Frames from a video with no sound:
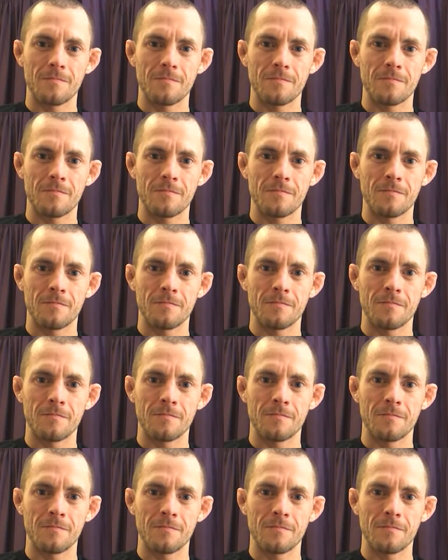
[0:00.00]

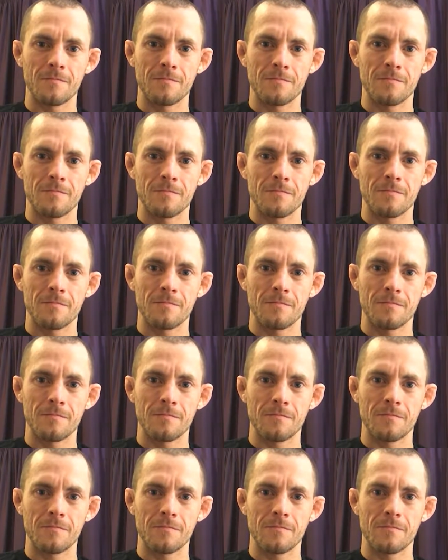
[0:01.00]

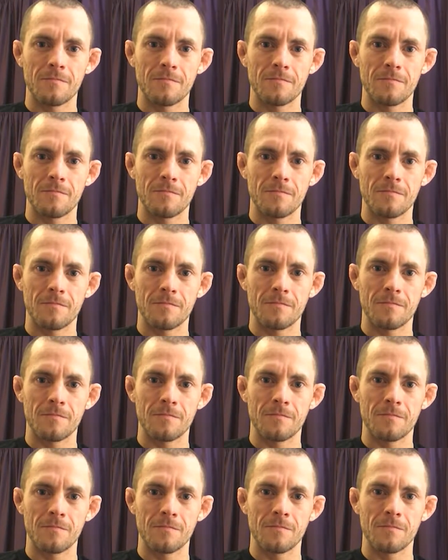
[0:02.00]

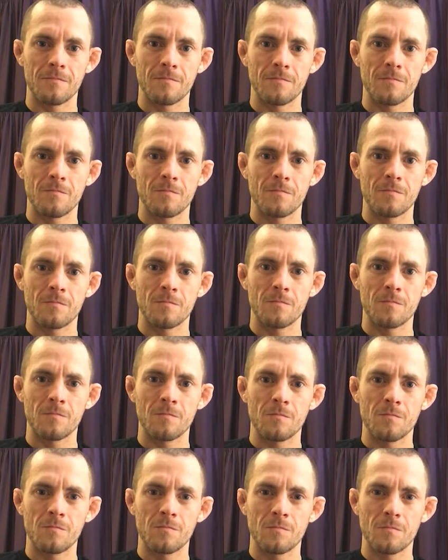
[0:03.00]

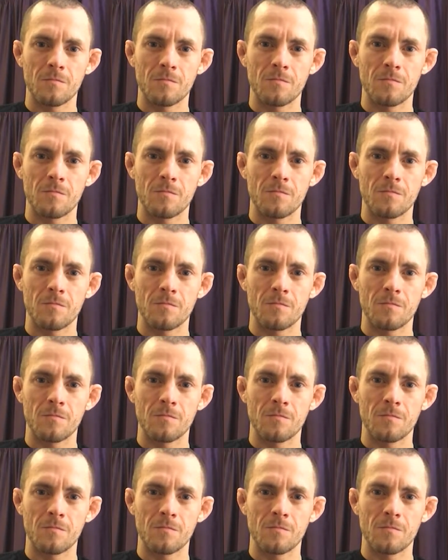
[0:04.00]
[no speech]